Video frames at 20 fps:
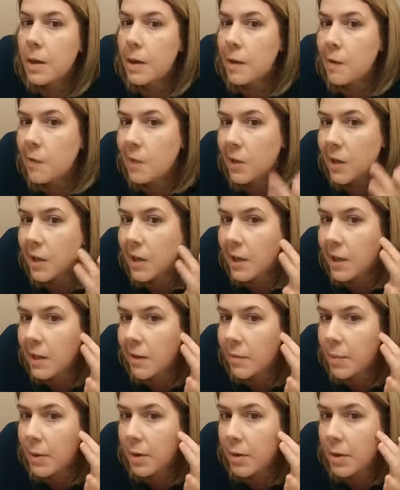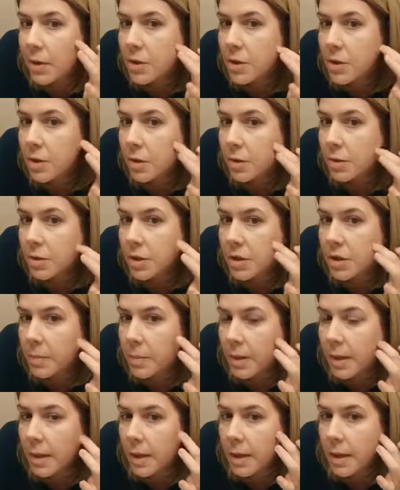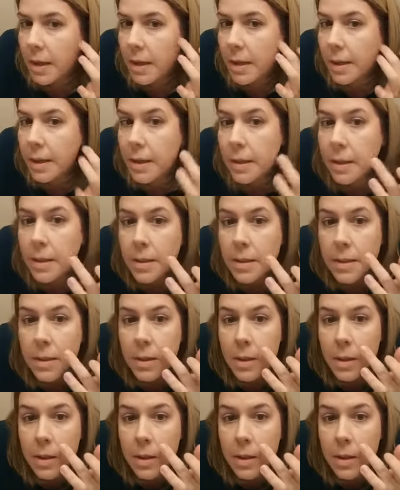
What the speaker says: I feel like I have better control just applying it like this.